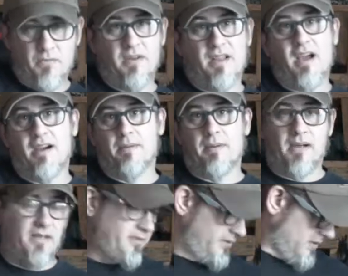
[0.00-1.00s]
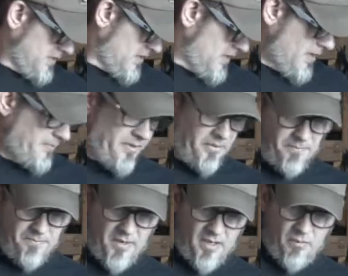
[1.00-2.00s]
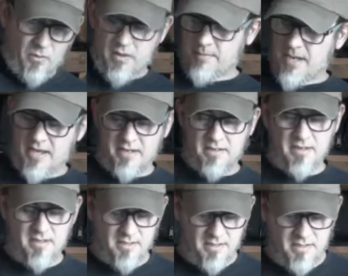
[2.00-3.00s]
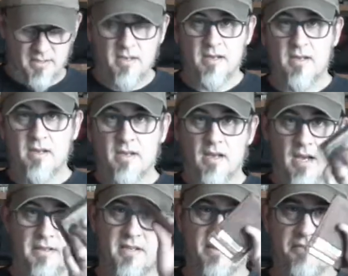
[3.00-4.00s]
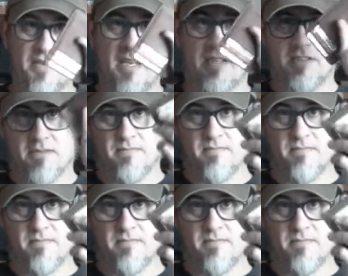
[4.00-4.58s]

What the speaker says: one of the higher pockets up here. While I'm at it, identification.